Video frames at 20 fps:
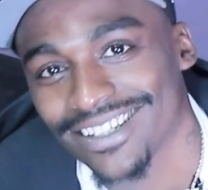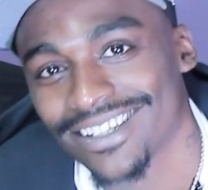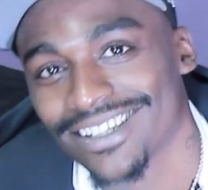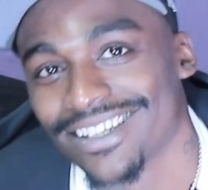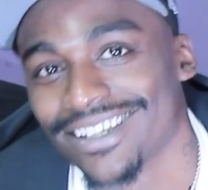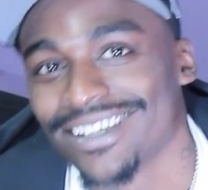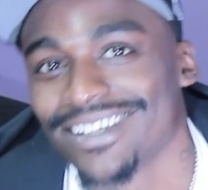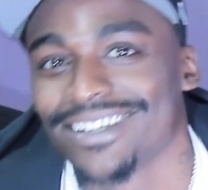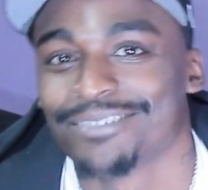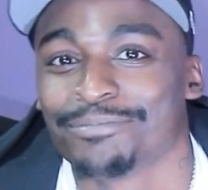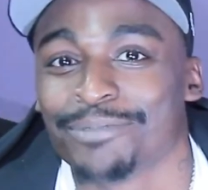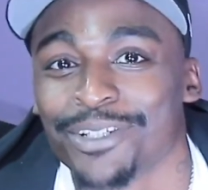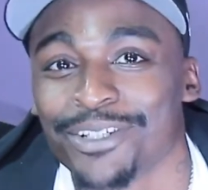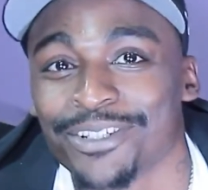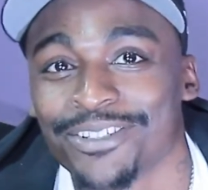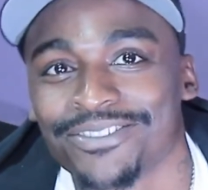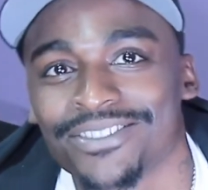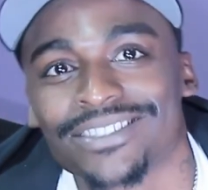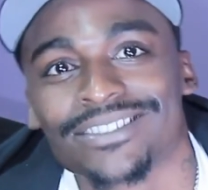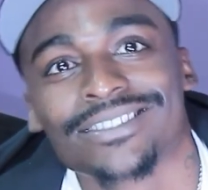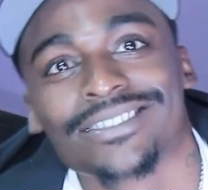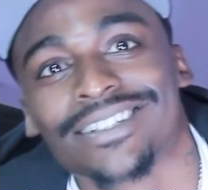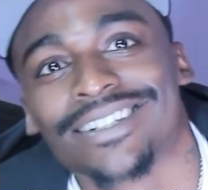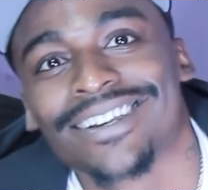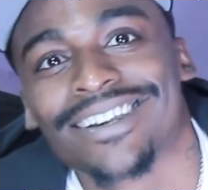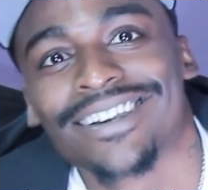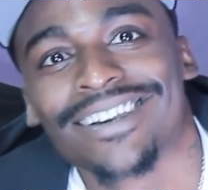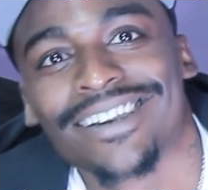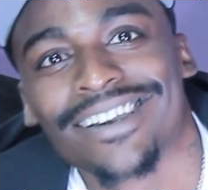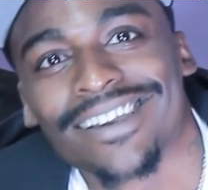Who do you like? How do
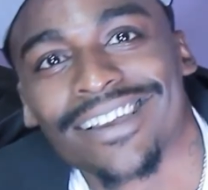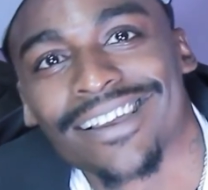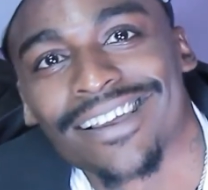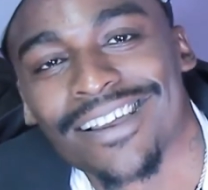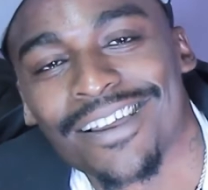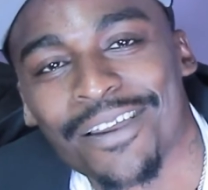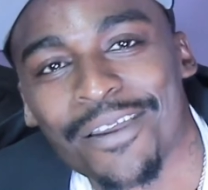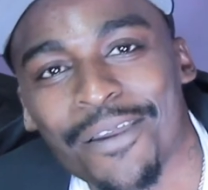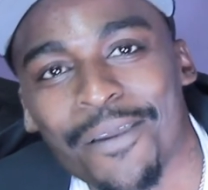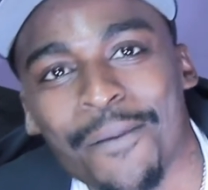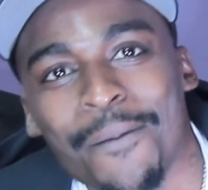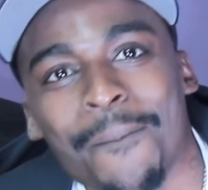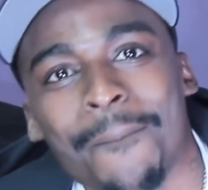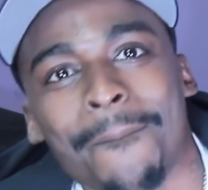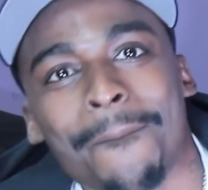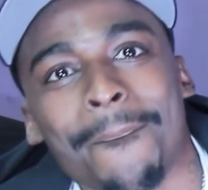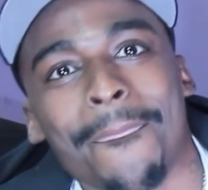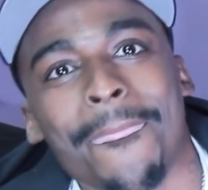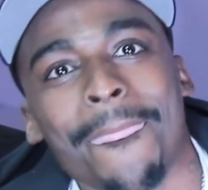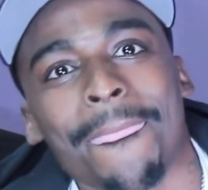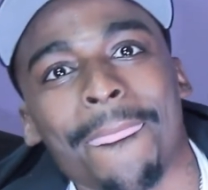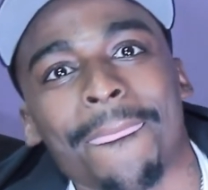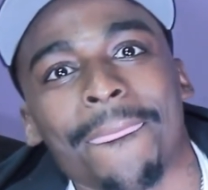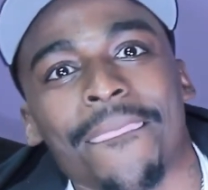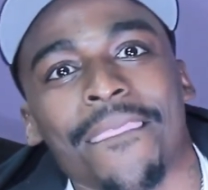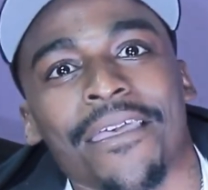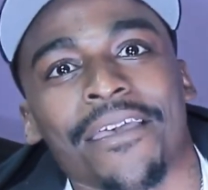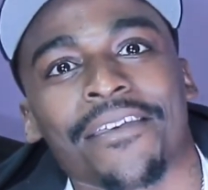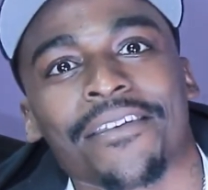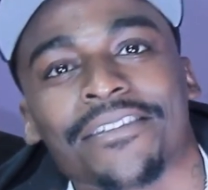you usually like
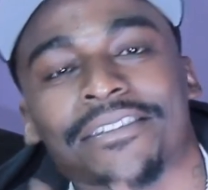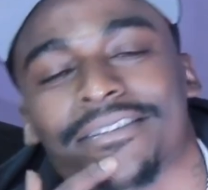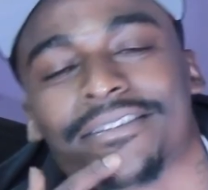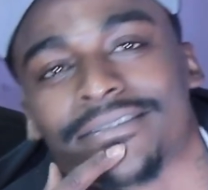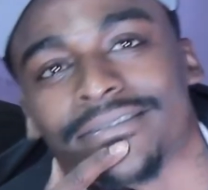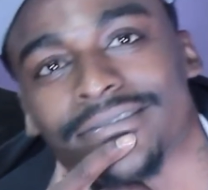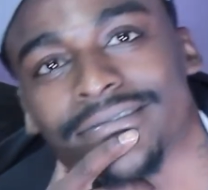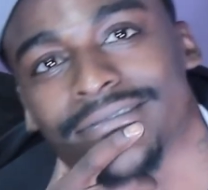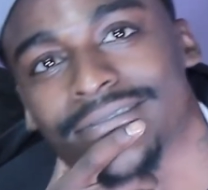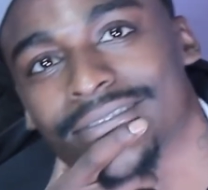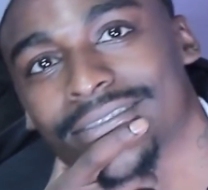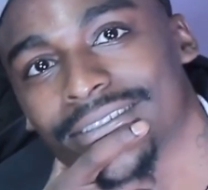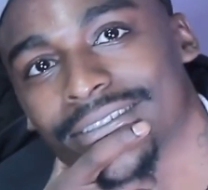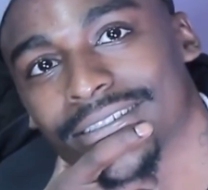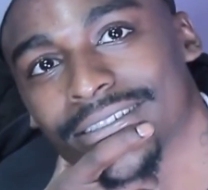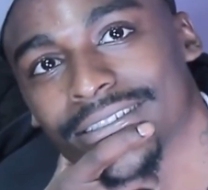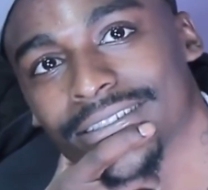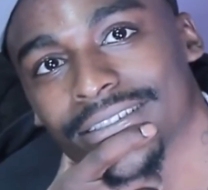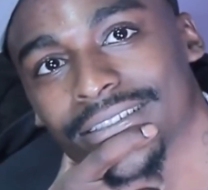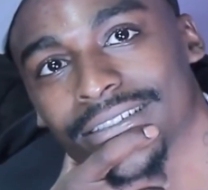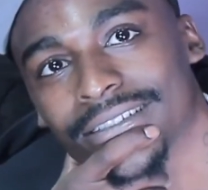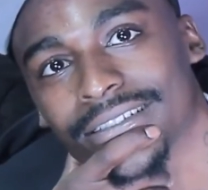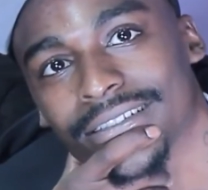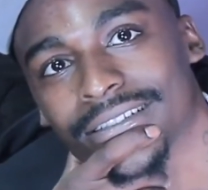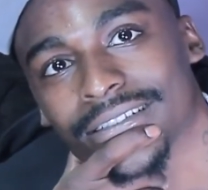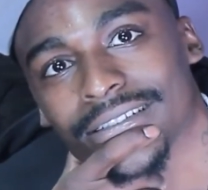find your?